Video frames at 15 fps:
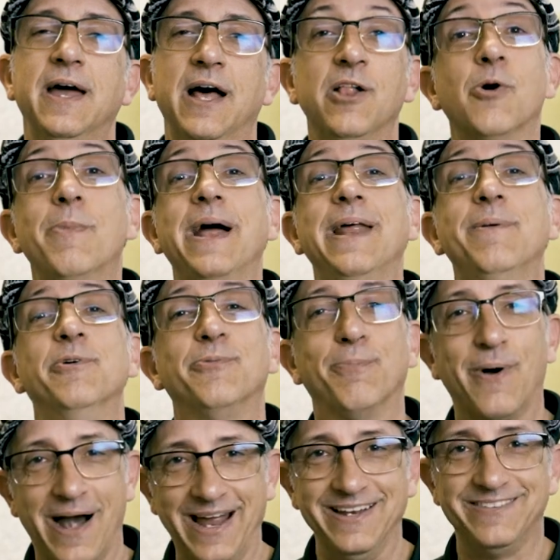Hello, my name is
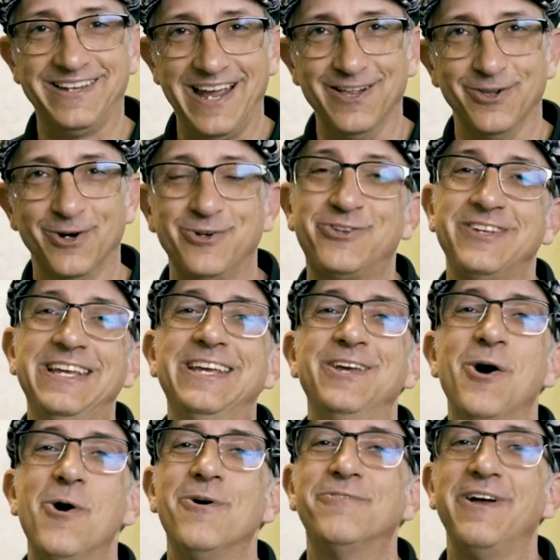Brian Taylor,
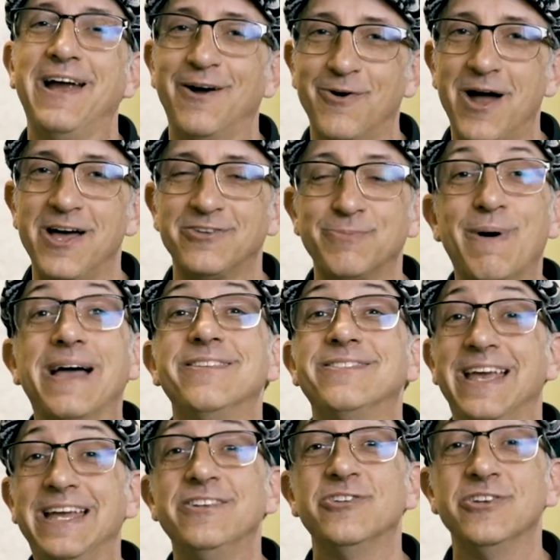CEO of AirROS by
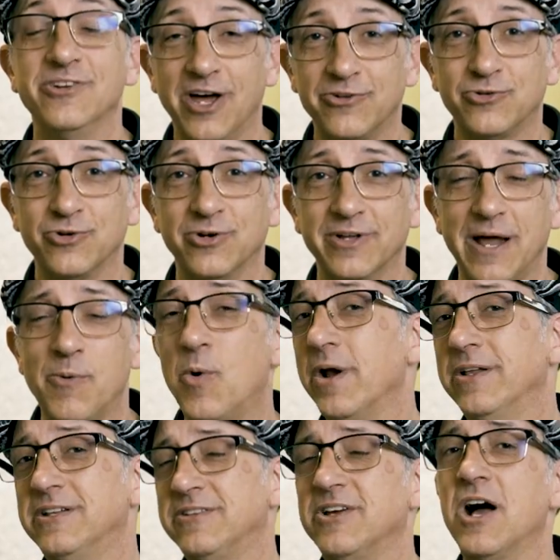Sage Industrial, and I
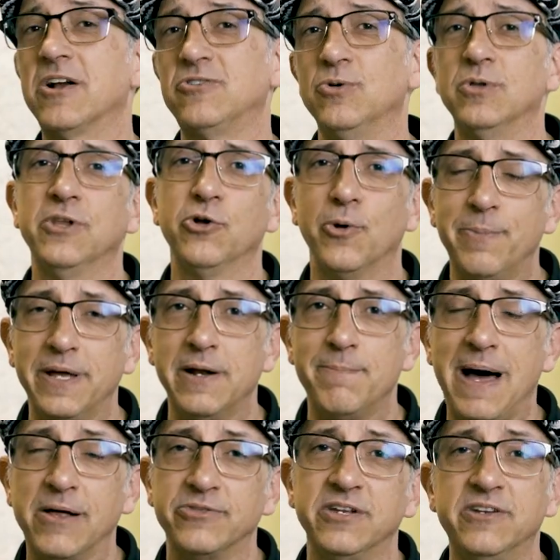wanted to talk to you a little bit
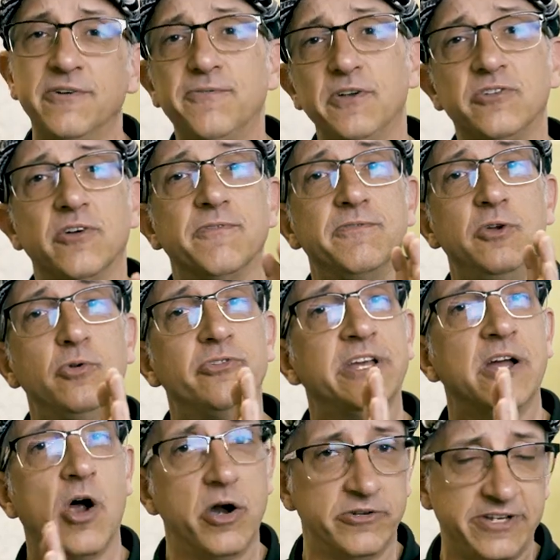about the difference of
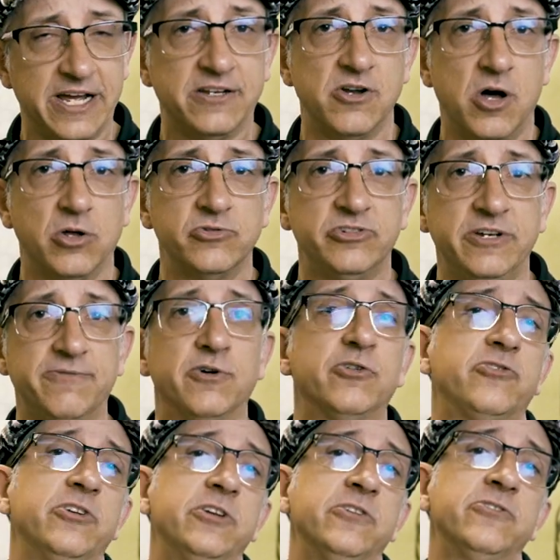using our technology
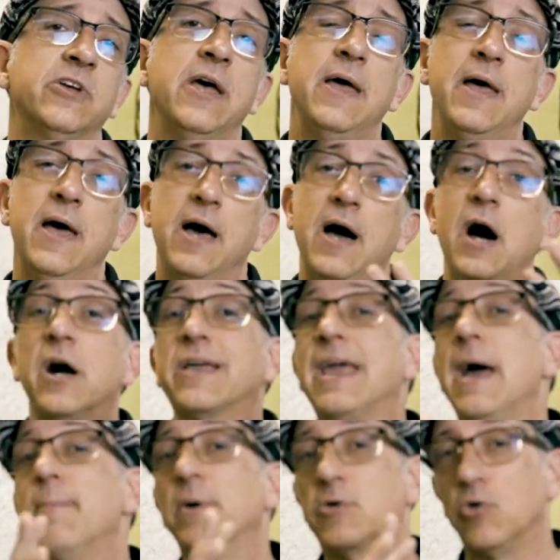versus a
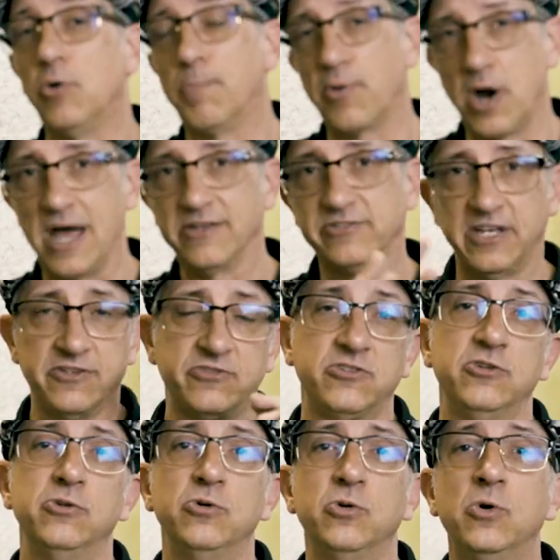chemical process
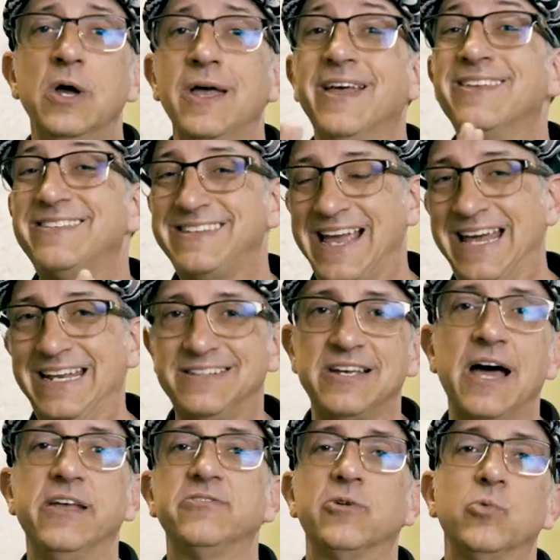to
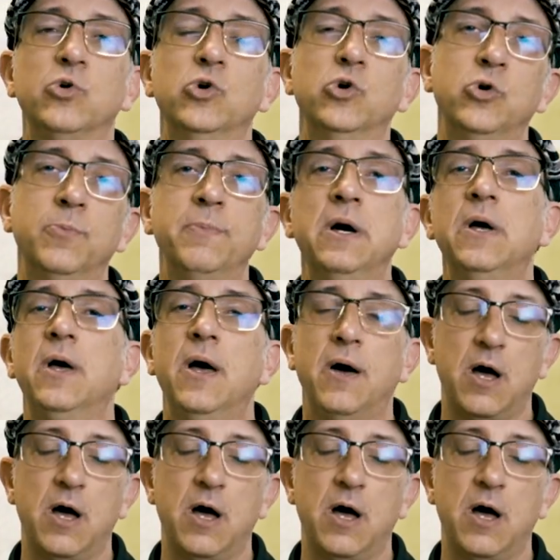sanitize a room,